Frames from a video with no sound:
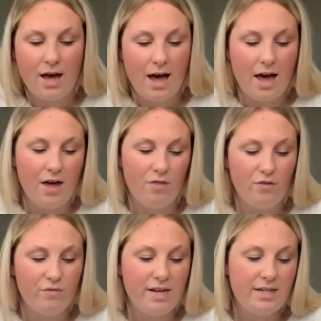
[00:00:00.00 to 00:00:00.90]
and the
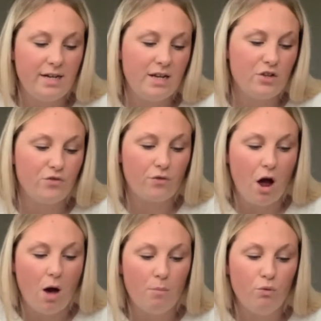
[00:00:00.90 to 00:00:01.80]
reading is
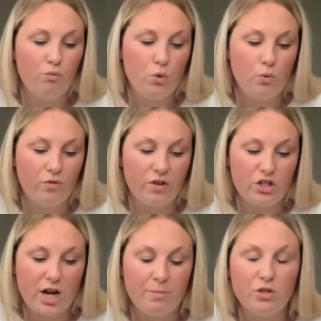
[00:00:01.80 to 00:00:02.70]
from Ruth
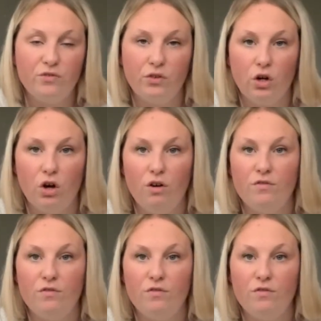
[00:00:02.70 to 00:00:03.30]
chapter 4,